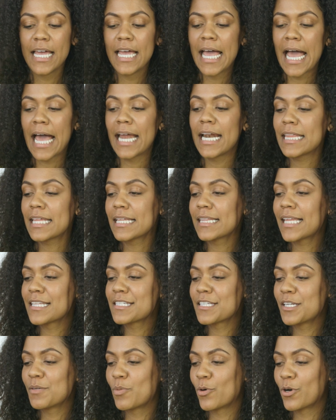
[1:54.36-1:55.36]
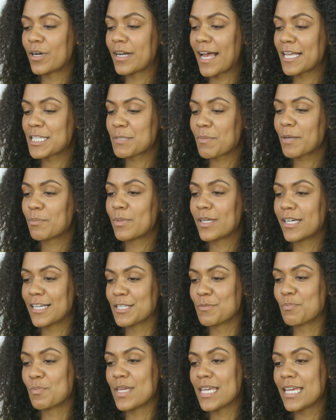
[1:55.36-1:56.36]
And I think that's an important aspect because
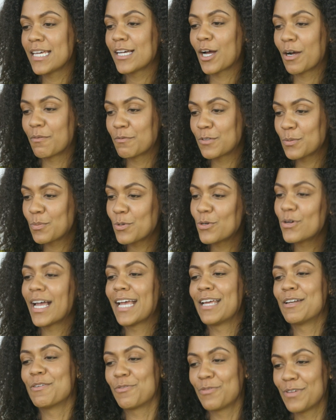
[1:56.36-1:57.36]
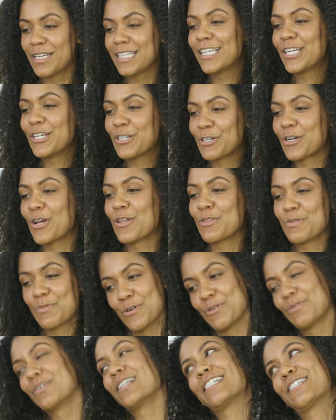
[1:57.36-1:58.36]
being comfortable and feeling good on the
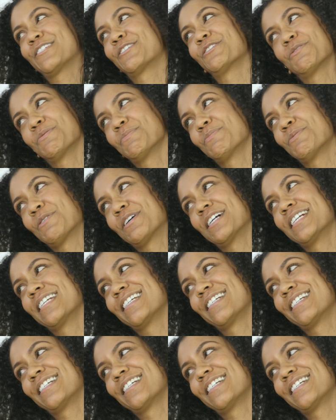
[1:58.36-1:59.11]
road is so important.